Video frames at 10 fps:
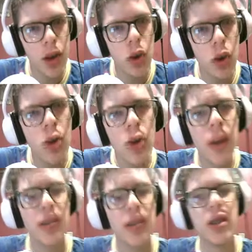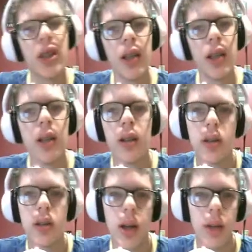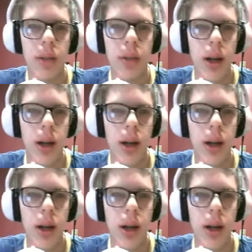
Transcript: also have this thing that I'm